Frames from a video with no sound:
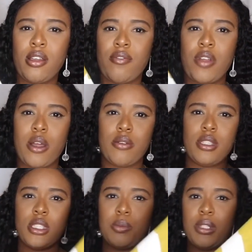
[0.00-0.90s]
found
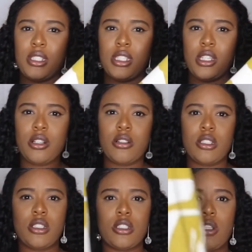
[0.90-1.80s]
this piece here. It's
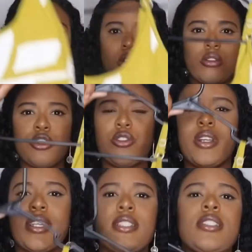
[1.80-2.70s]
this long
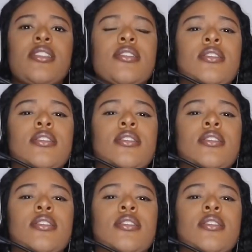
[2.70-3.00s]
dress.